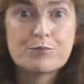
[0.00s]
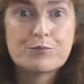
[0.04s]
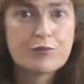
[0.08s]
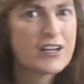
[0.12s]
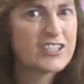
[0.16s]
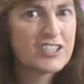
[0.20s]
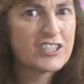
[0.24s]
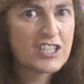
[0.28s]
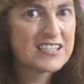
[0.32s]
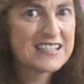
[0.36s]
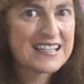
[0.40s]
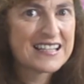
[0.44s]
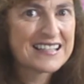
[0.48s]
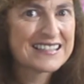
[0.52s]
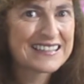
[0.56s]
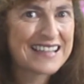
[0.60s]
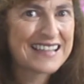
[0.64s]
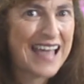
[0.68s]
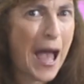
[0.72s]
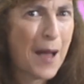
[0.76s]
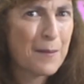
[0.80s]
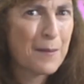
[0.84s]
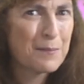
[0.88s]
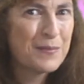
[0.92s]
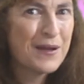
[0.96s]
bridges this
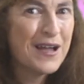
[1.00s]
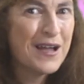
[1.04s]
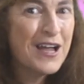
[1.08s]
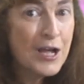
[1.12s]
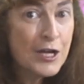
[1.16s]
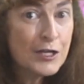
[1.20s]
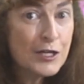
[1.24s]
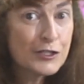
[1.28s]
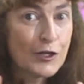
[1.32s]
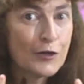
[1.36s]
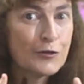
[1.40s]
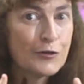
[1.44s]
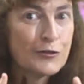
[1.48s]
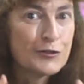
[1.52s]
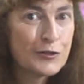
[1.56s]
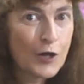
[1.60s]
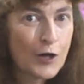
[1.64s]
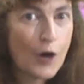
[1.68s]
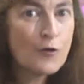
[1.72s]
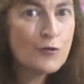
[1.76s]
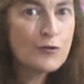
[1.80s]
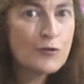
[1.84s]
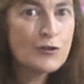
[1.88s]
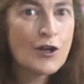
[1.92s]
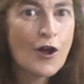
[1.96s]
gap, so
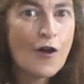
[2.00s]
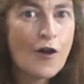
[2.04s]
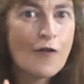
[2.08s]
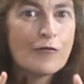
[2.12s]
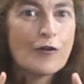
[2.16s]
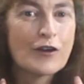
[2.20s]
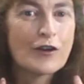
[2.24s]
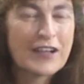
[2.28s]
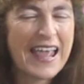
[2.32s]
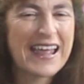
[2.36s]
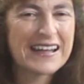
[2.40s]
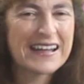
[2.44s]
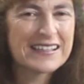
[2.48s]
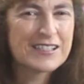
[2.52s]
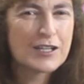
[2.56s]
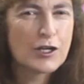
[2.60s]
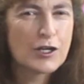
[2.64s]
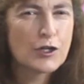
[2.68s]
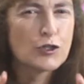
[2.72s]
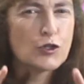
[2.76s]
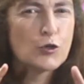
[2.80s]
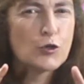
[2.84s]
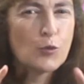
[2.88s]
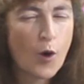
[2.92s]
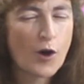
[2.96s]
don't forget
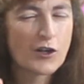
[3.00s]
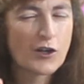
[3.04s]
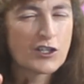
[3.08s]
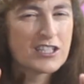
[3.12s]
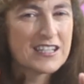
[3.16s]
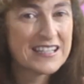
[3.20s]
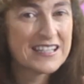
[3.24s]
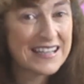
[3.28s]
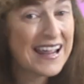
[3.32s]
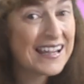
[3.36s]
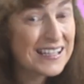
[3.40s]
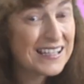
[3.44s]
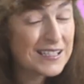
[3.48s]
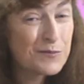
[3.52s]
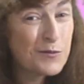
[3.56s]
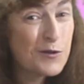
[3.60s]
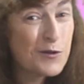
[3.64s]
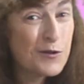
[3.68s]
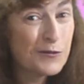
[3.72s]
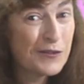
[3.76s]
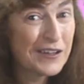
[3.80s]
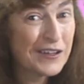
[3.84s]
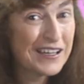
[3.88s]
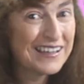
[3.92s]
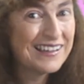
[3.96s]
to watch the next
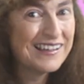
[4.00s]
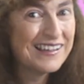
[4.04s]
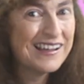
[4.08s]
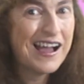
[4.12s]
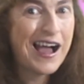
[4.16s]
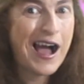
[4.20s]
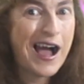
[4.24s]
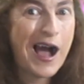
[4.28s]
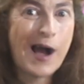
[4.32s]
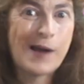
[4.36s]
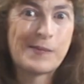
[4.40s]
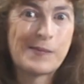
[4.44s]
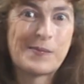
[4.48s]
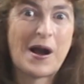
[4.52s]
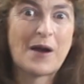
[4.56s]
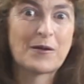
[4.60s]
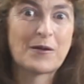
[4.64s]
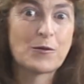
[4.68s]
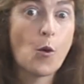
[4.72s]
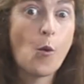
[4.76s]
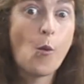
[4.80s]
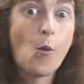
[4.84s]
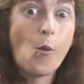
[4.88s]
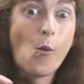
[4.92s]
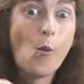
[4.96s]
movie about
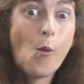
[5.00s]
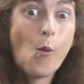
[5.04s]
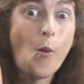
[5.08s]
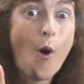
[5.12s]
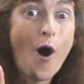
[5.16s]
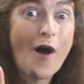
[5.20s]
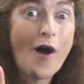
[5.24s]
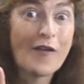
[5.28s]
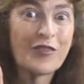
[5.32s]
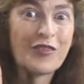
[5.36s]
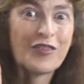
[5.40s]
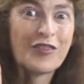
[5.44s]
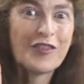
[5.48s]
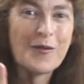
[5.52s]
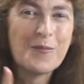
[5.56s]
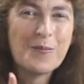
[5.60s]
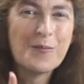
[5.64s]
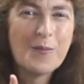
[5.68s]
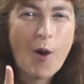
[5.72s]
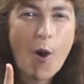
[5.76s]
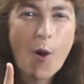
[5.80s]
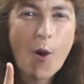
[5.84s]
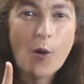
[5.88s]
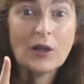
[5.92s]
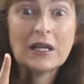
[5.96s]
what the
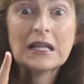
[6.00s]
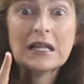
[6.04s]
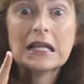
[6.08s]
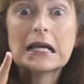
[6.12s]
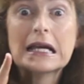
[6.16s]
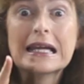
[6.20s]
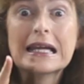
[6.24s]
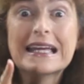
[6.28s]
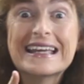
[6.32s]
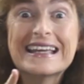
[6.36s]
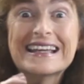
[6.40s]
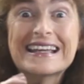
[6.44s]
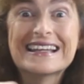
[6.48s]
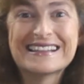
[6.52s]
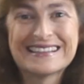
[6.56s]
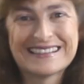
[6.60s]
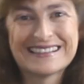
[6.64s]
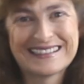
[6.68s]
mole is.